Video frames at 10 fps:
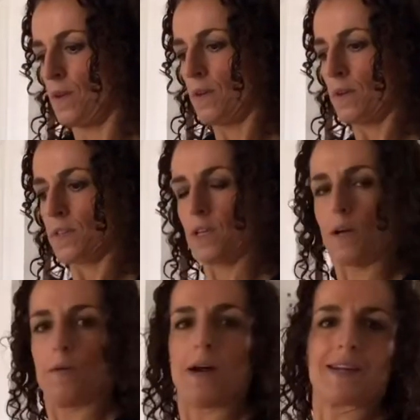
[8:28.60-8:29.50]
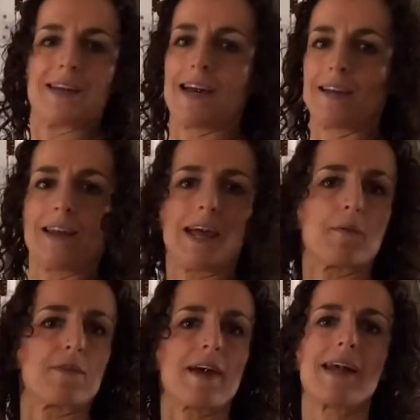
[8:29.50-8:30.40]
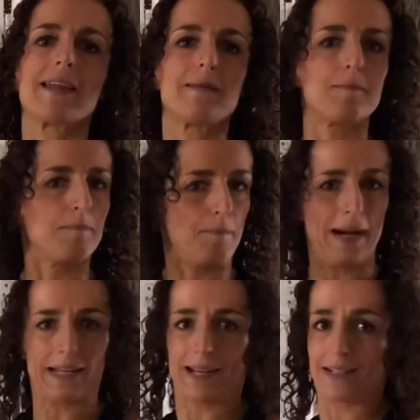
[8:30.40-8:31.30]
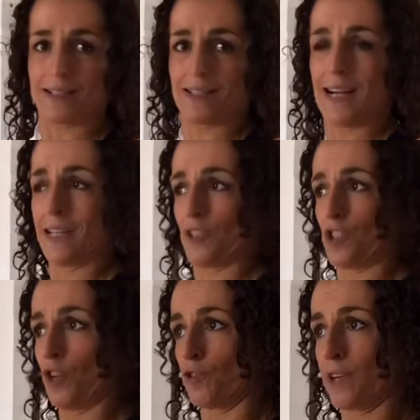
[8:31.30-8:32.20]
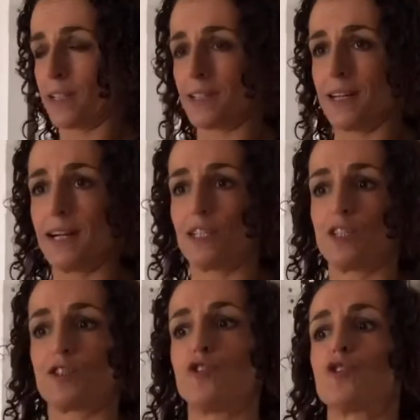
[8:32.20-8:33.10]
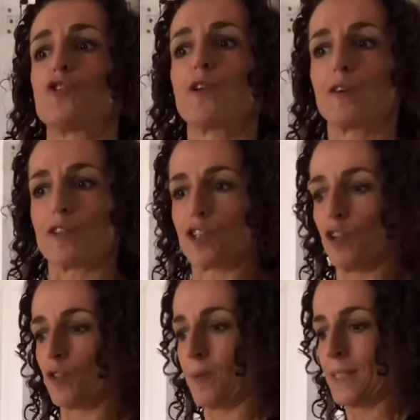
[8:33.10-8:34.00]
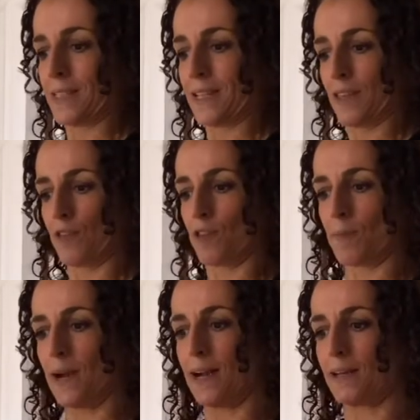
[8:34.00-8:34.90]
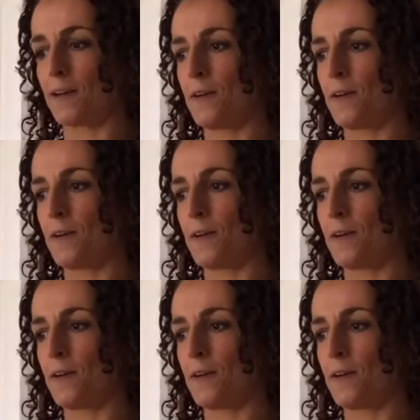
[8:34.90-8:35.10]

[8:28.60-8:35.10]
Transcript: So again, like with any back exercise, shoulder exercise, you're drawing the shoulder blades together at the back.